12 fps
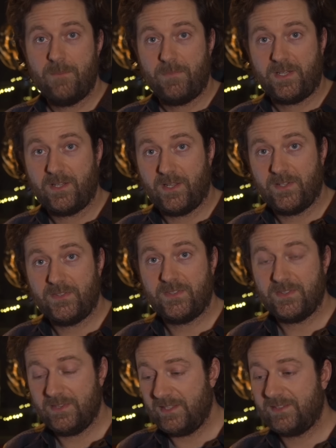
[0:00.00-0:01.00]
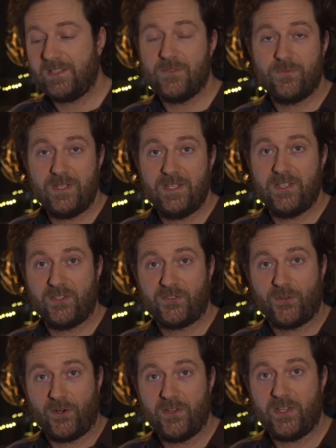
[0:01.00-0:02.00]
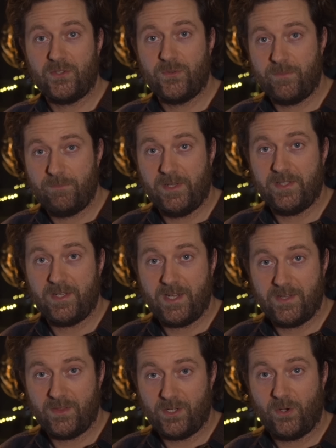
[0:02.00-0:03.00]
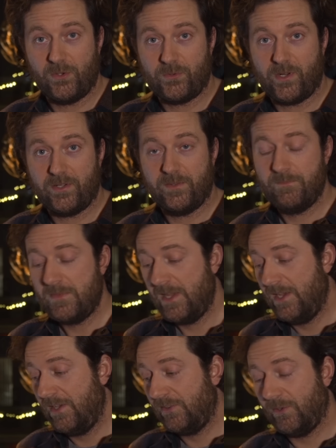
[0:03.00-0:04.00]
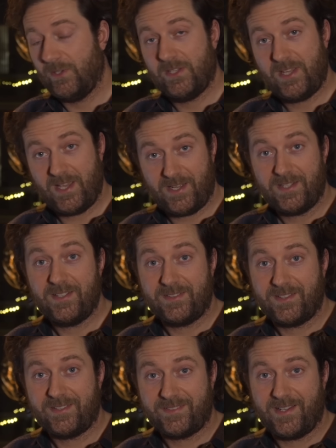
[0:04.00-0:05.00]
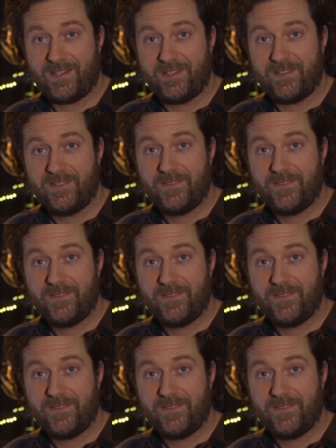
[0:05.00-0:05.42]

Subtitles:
because this can really destroy the equipment in the long run. So yeah, let's get started.